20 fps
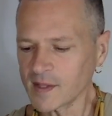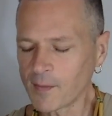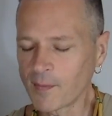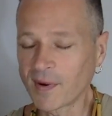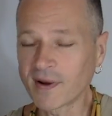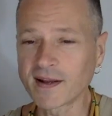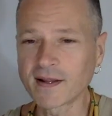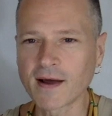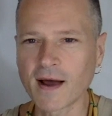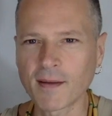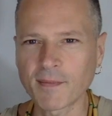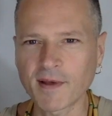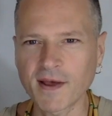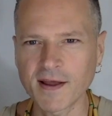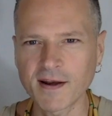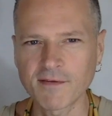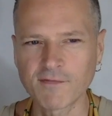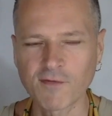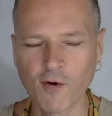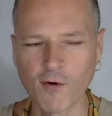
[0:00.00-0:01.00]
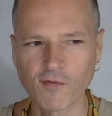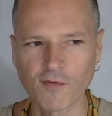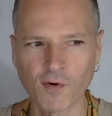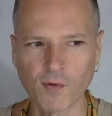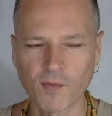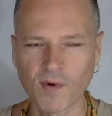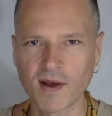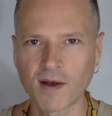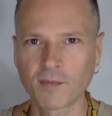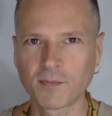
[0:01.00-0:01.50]
But I'm kind of
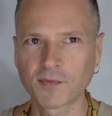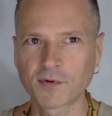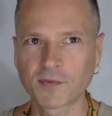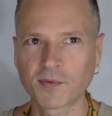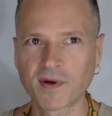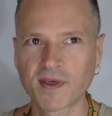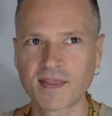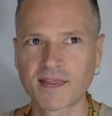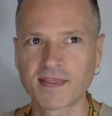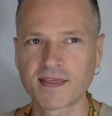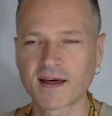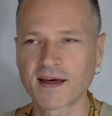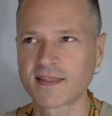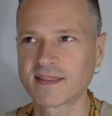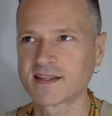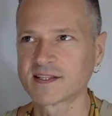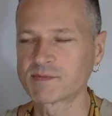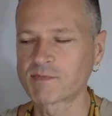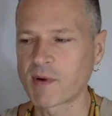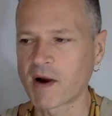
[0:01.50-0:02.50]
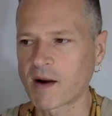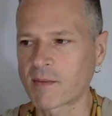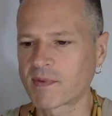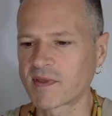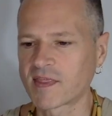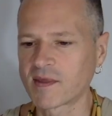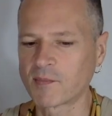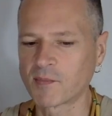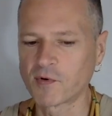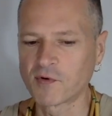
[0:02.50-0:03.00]
overwhelmed with uh, this Barbie
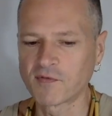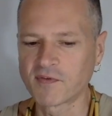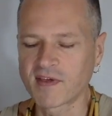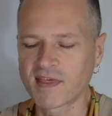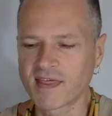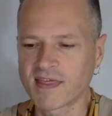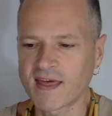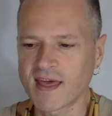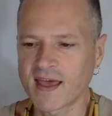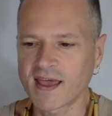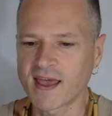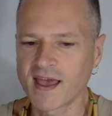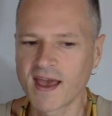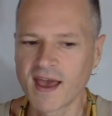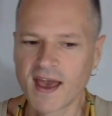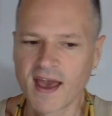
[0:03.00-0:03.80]
the movie thing,